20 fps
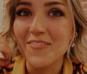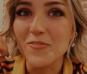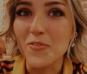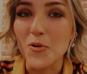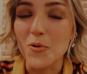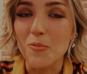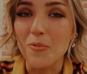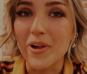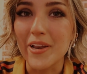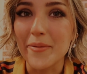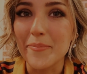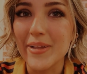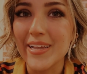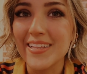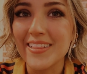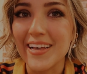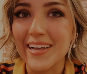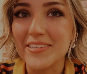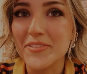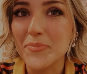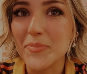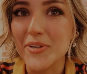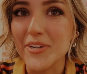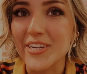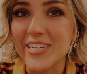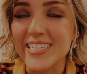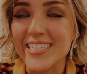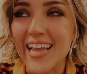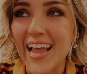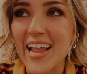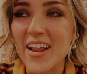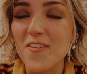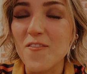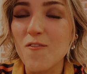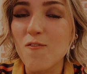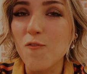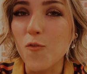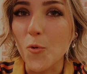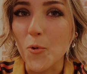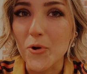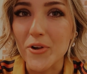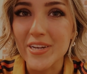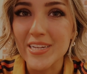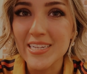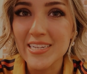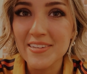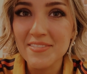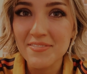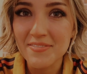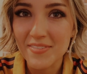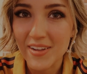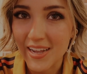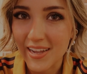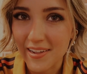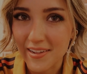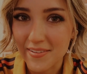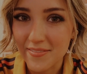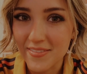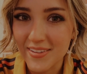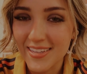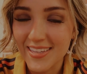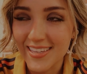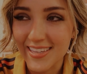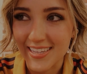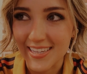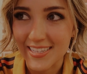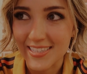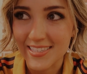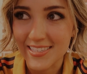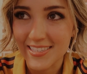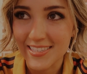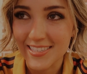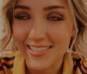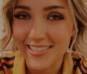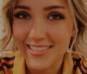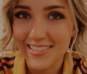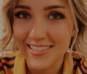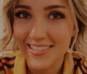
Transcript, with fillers: For one of my class periods, I had 45 kids